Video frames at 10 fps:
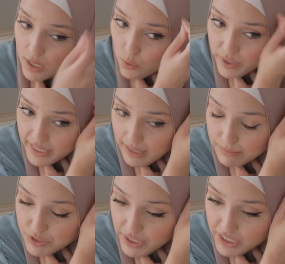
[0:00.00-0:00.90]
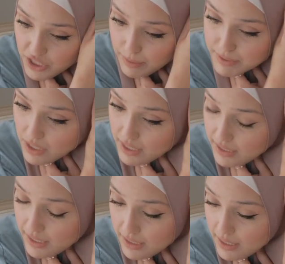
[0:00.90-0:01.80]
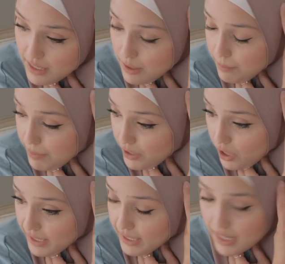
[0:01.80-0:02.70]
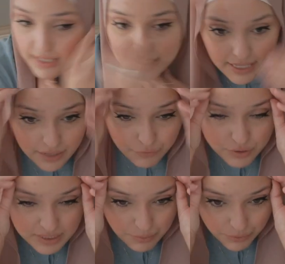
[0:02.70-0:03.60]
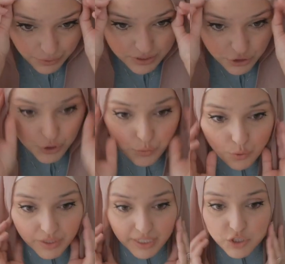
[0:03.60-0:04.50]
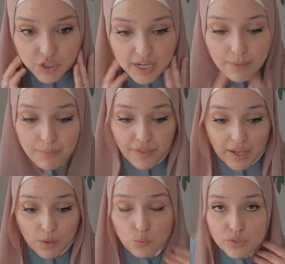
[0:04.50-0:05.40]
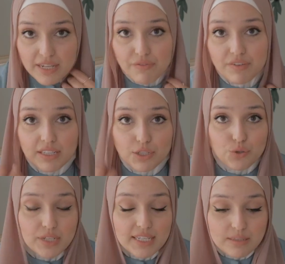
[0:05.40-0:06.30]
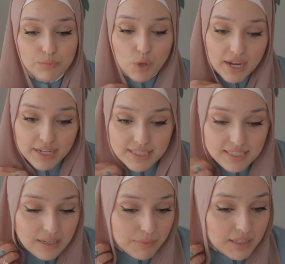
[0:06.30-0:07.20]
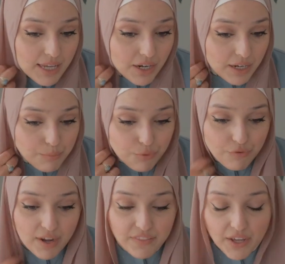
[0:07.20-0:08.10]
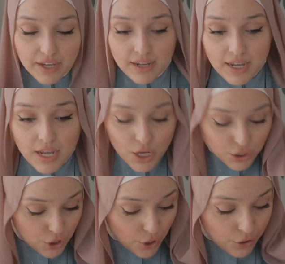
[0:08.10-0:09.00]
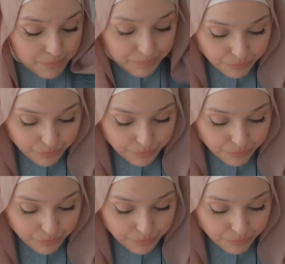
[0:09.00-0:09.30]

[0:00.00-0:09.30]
when it comes to hijab styling. But I can understand for someone who has just worn the hijab, they definitely do need some guidance, and I'm glad I can provide that. So